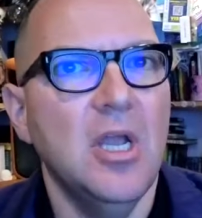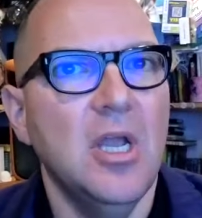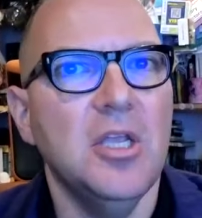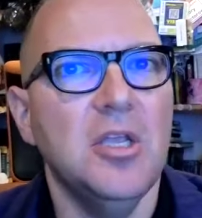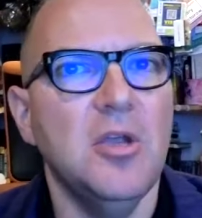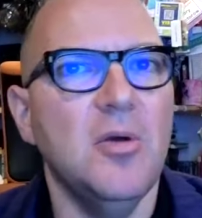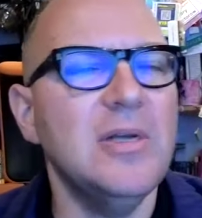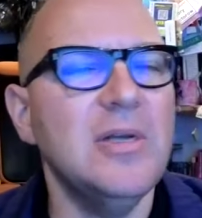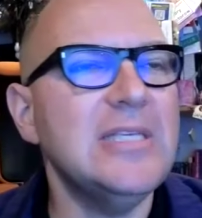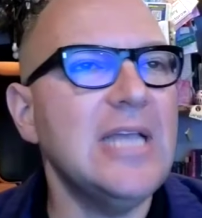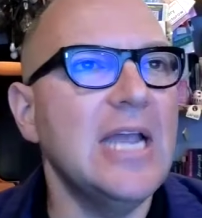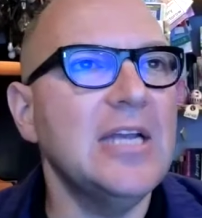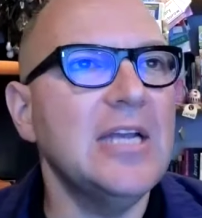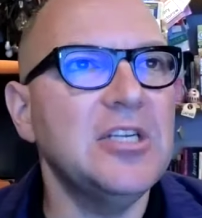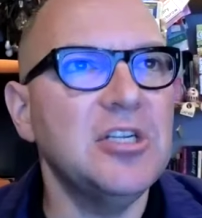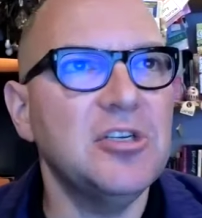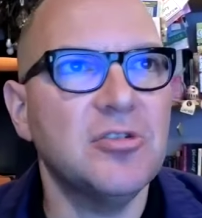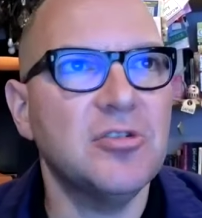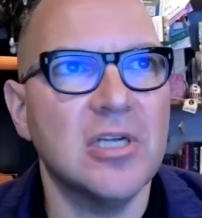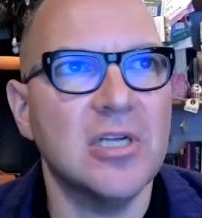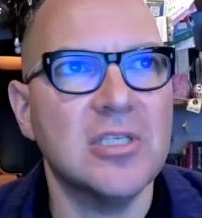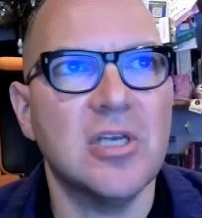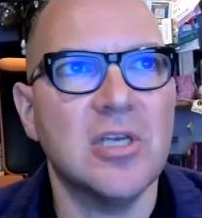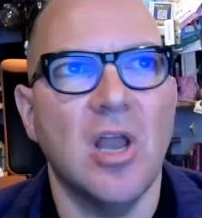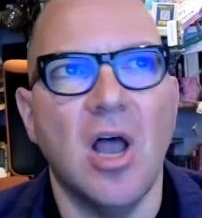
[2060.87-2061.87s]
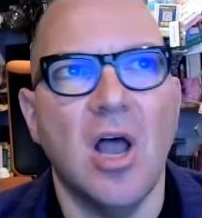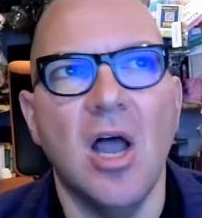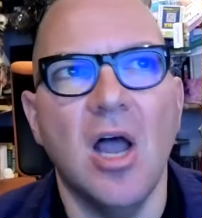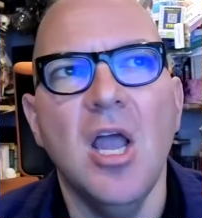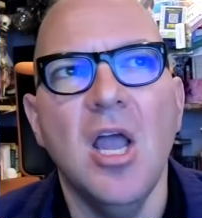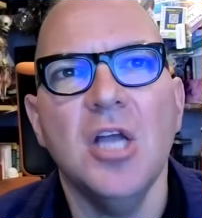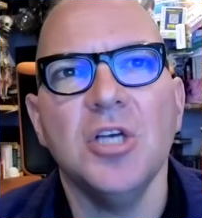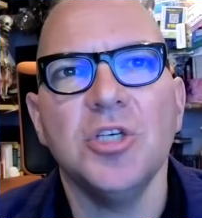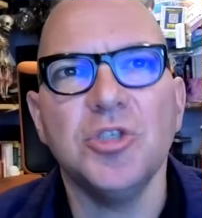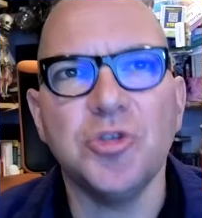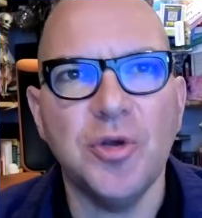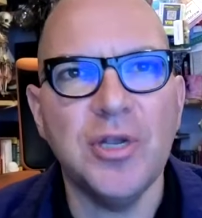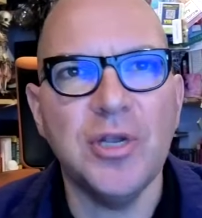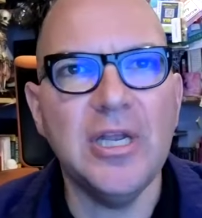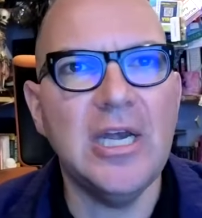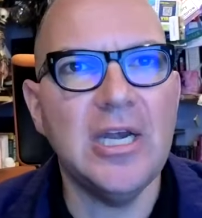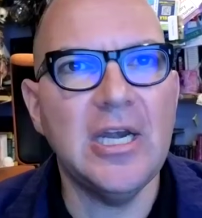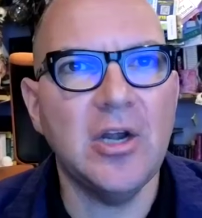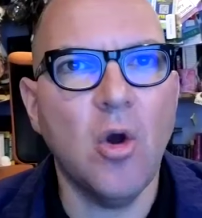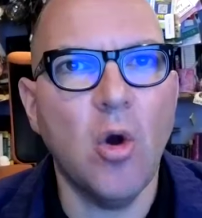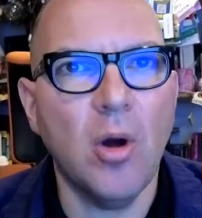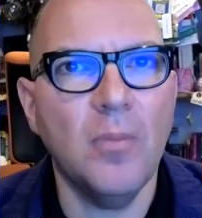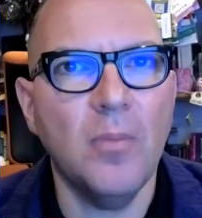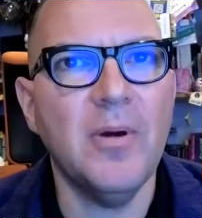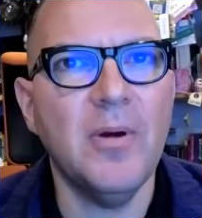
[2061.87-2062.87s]
U.S. antitrust law treated
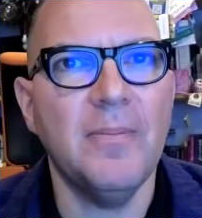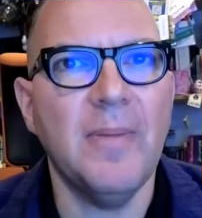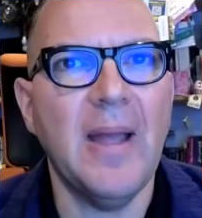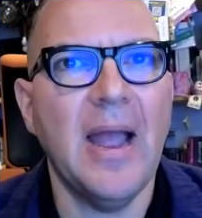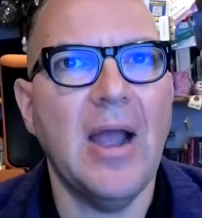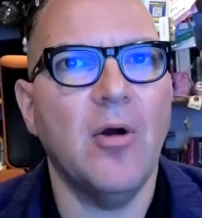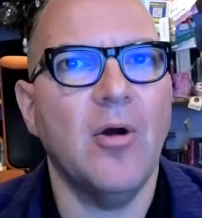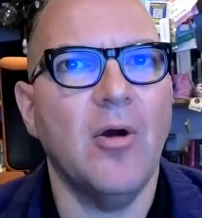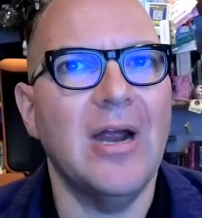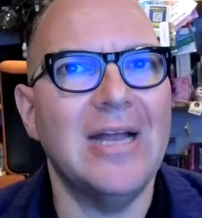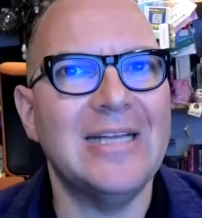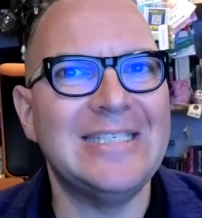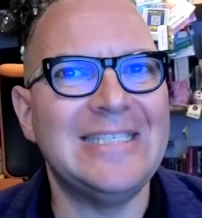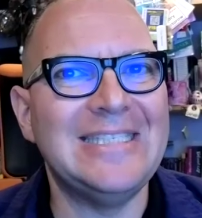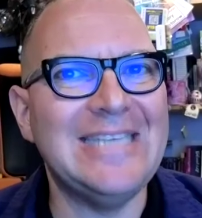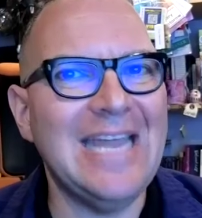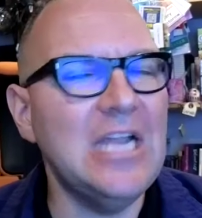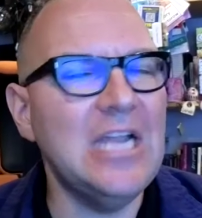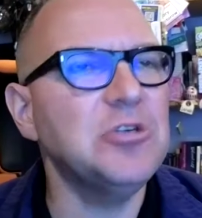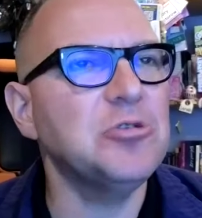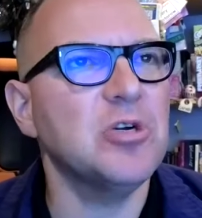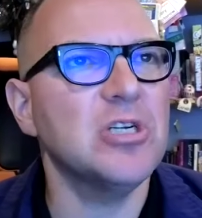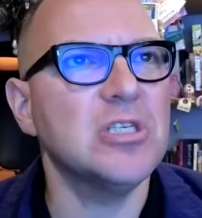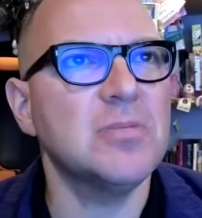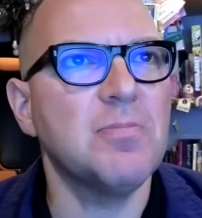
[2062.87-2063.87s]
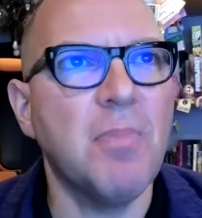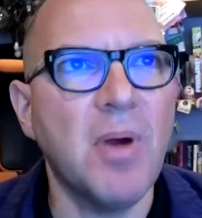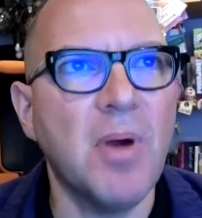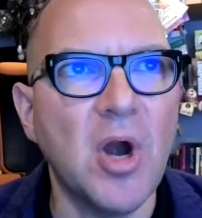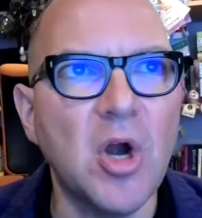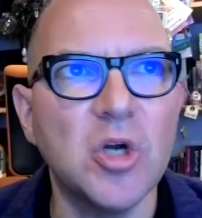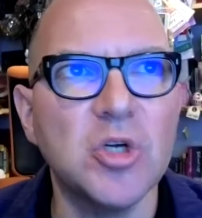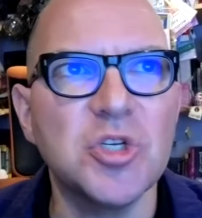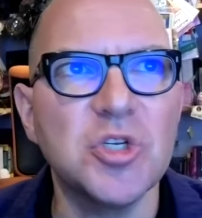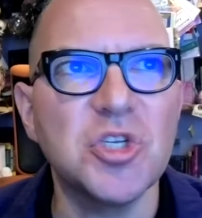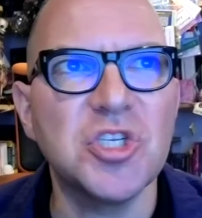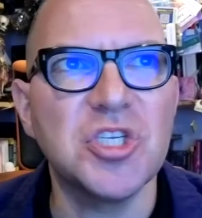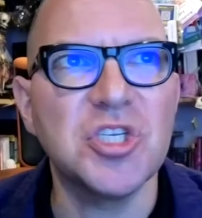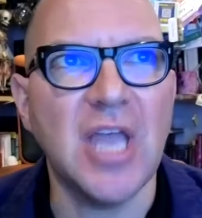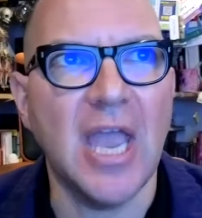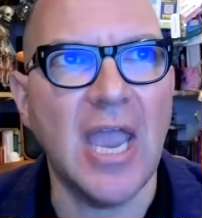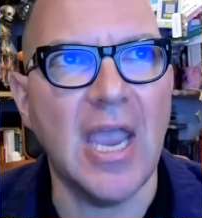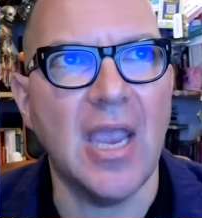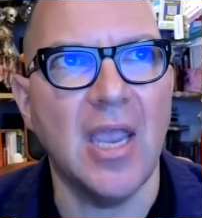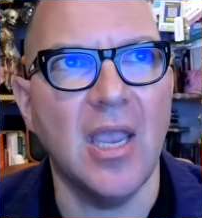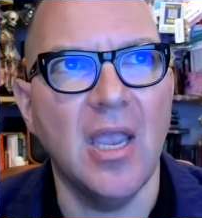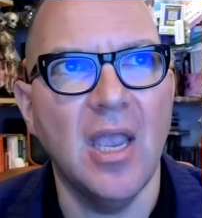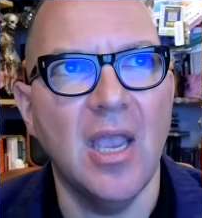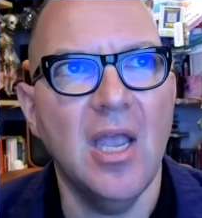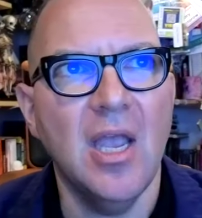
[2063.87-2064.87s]
corporate power as dangerous per
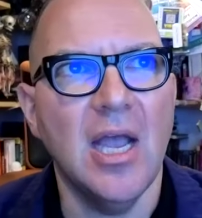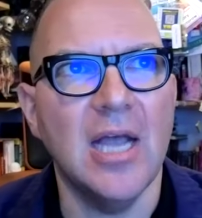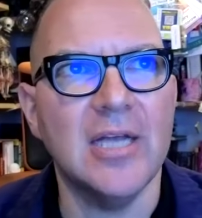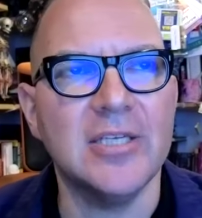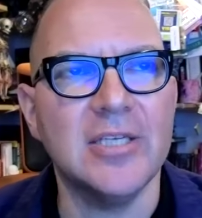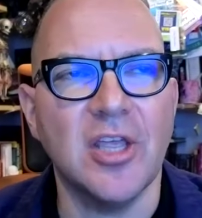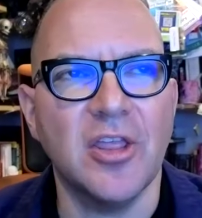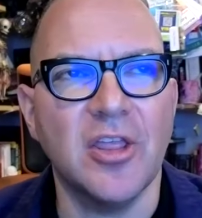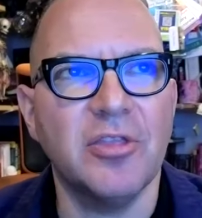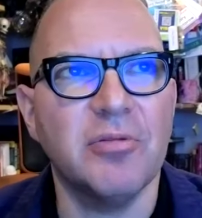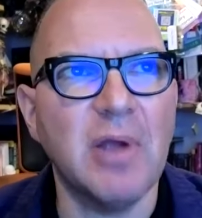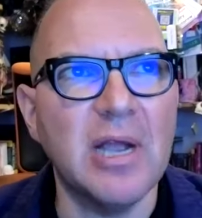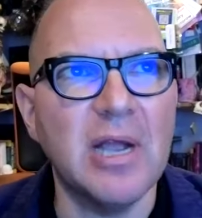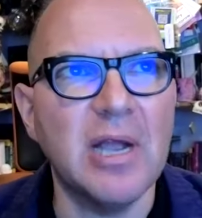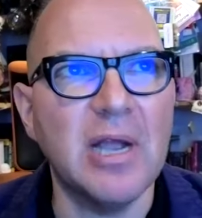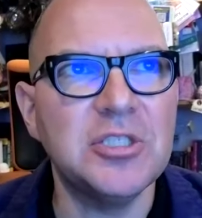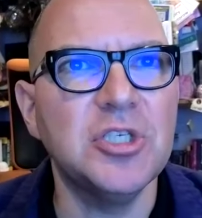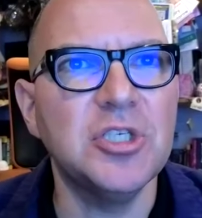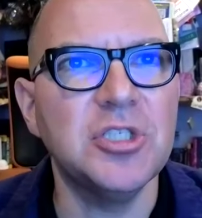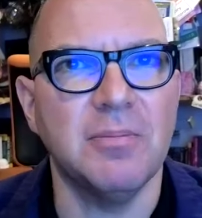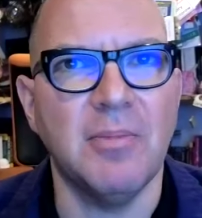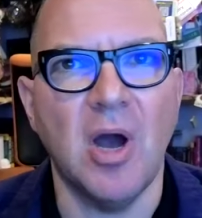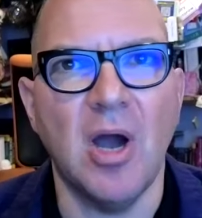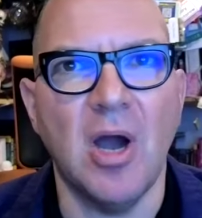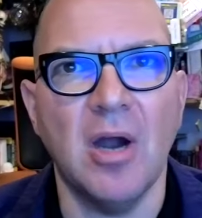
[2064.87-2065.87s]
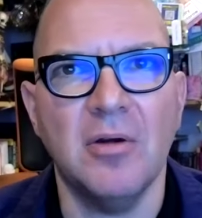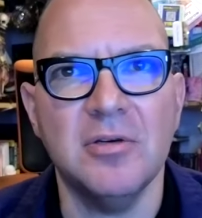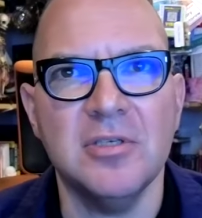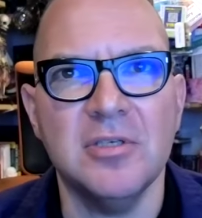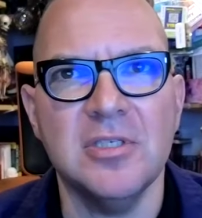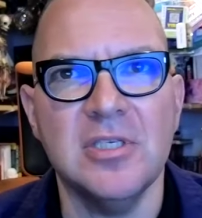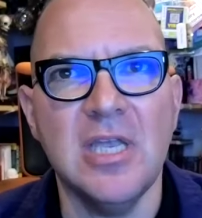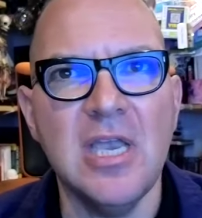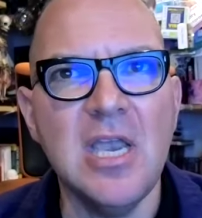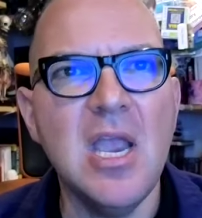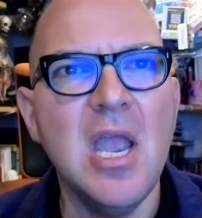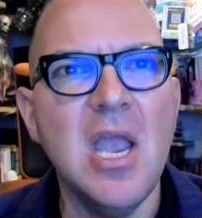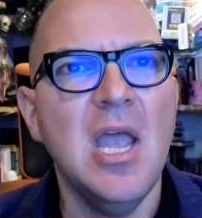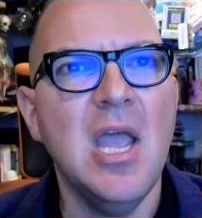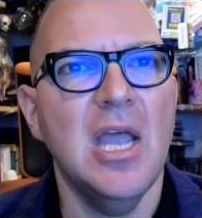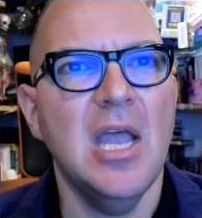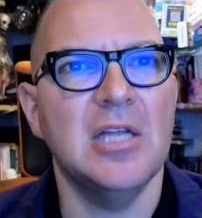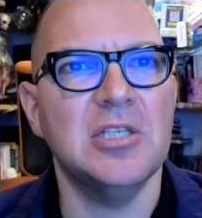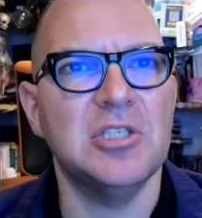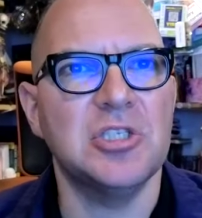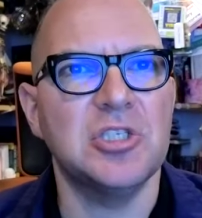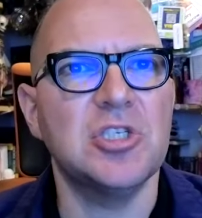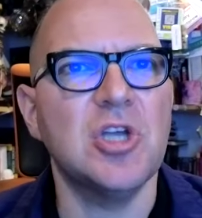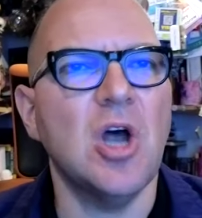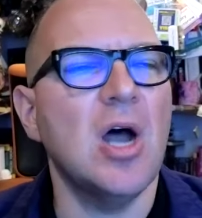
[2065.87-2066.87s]
se, as a threat to democracy,
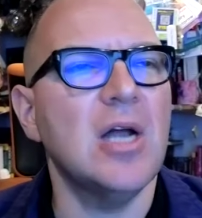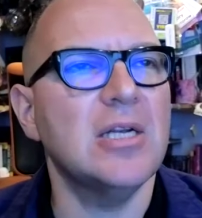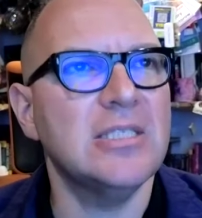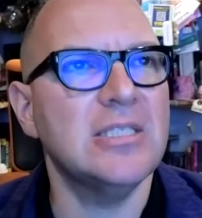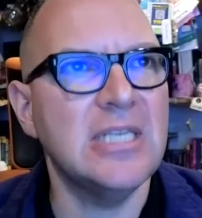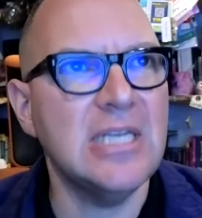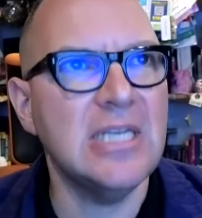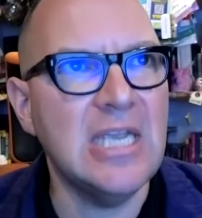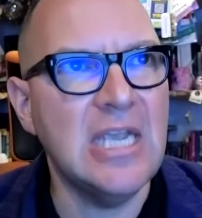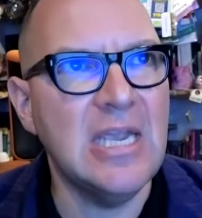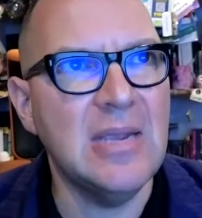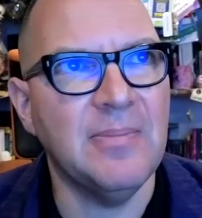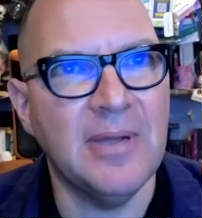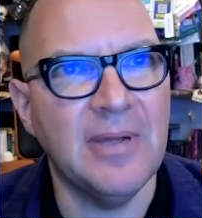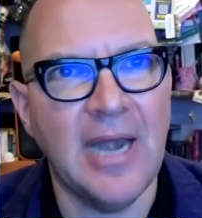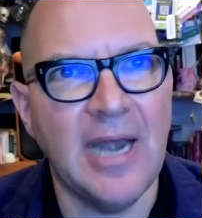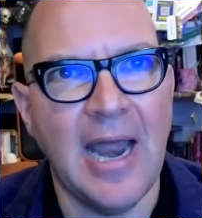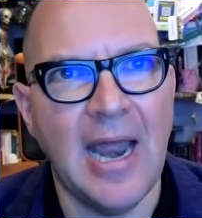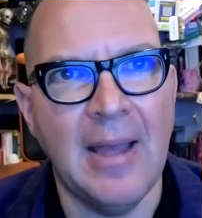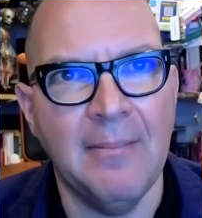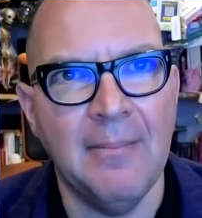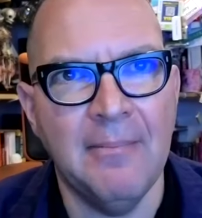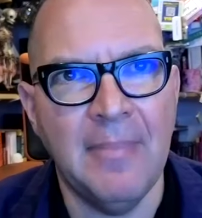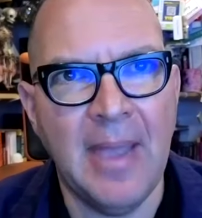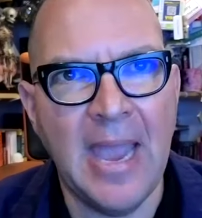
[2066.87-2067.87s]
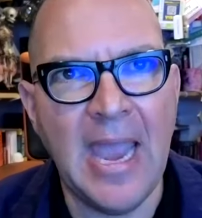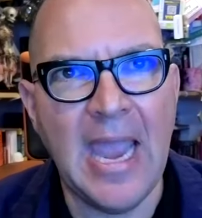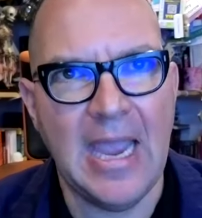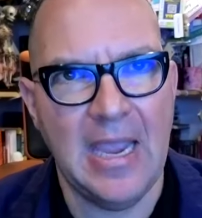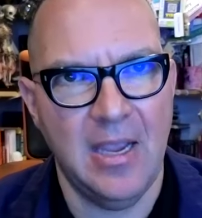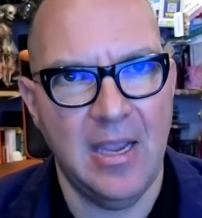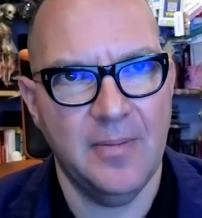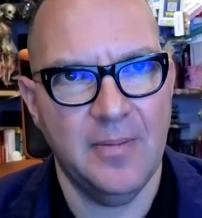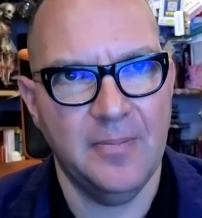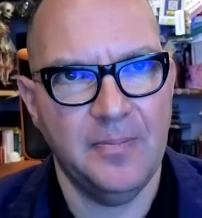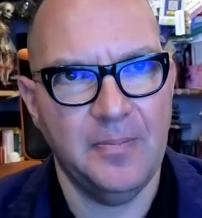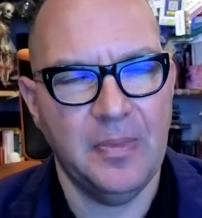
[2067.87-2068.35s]
and sought to keep it at bay.